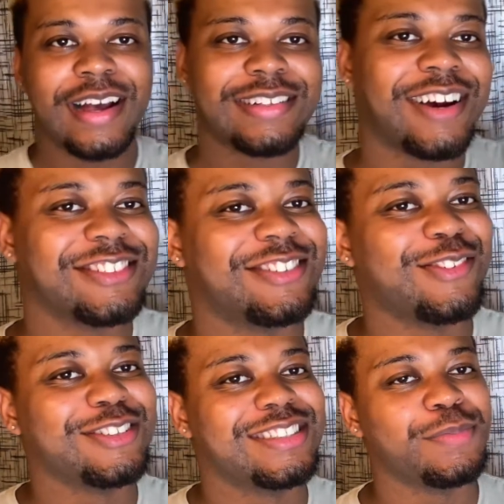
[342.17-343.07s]
How's it going?
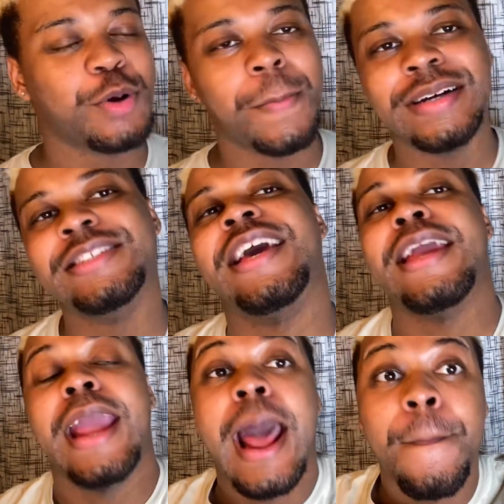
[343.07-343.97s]
It's your boy Monday.
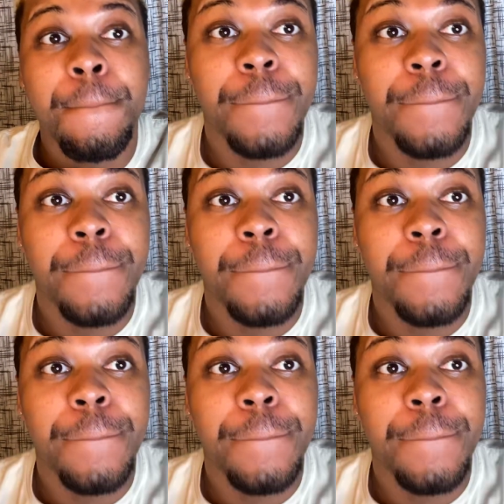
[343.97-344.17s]
I'm